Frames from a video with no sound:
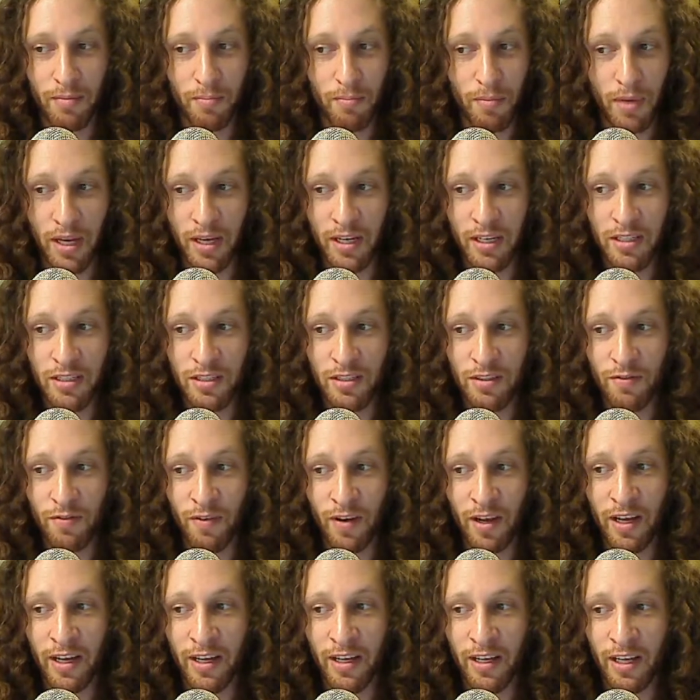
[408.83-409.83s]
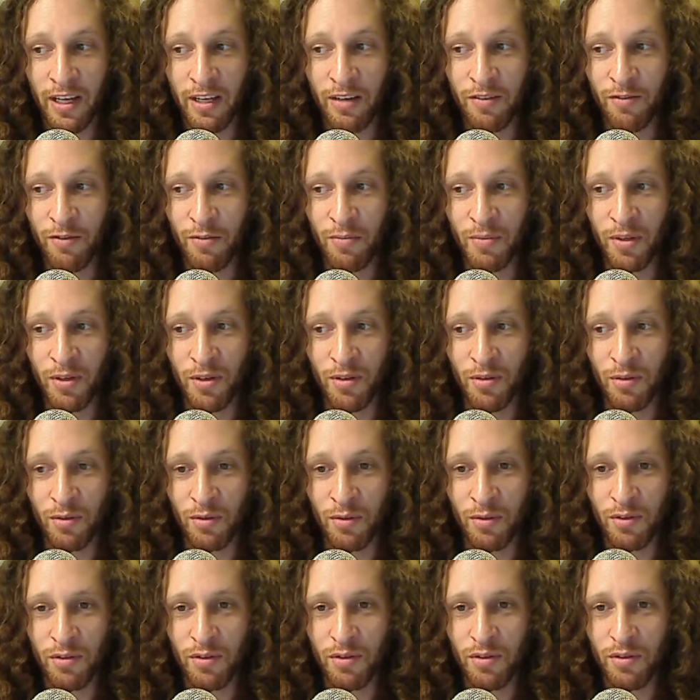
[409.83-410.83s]
Planes flying in from the
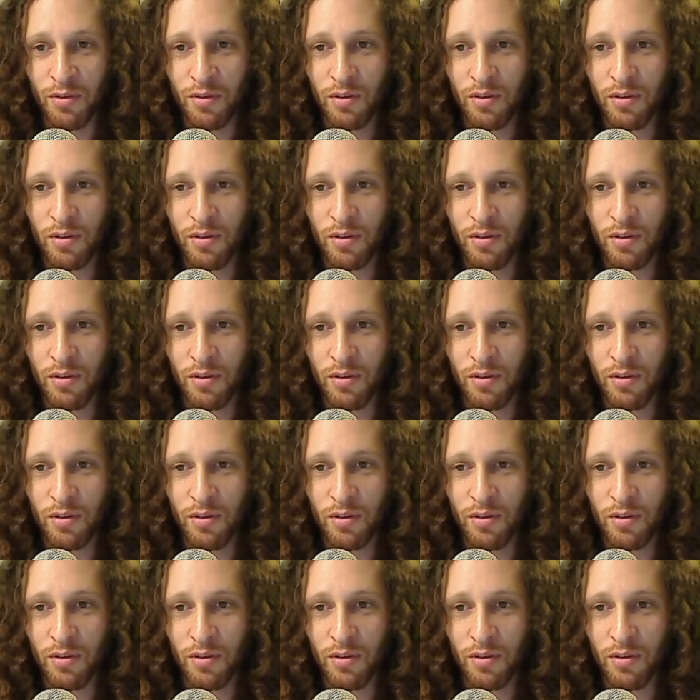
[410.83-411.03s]
north.